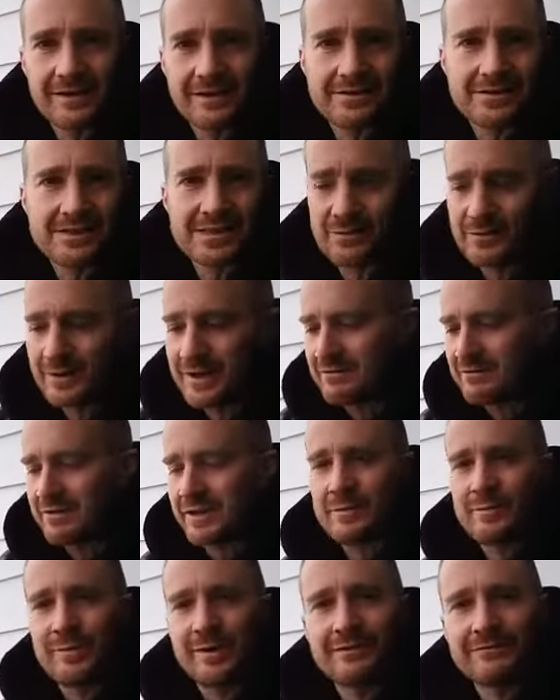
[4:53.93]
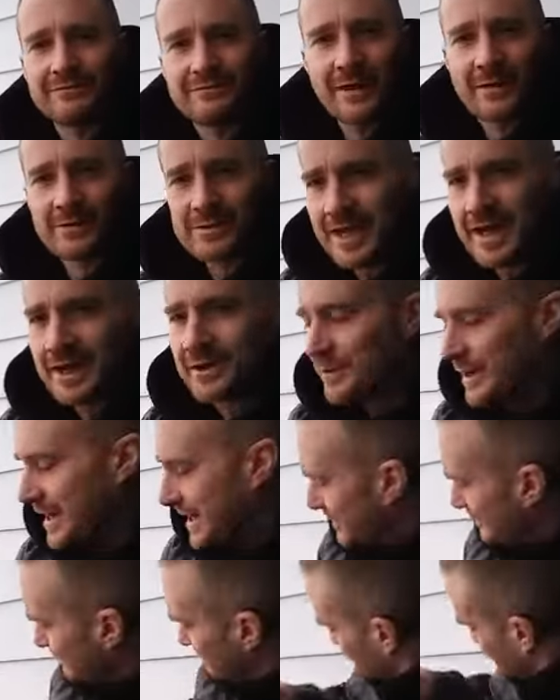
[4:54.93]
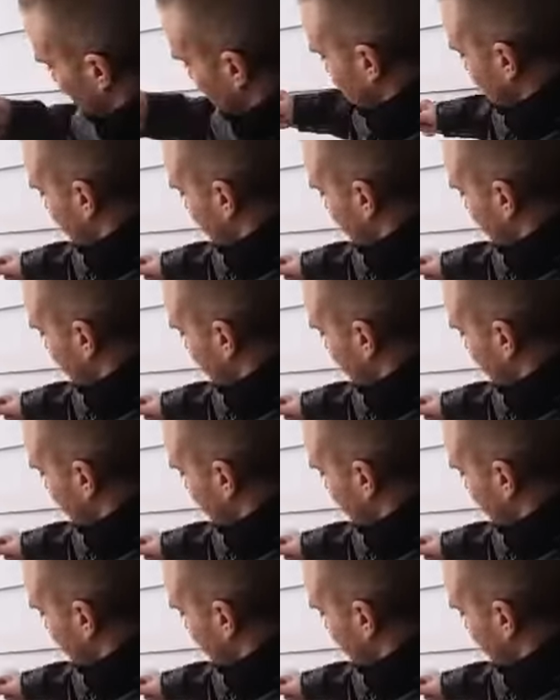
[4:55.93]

and see what I think. But that was kind of random.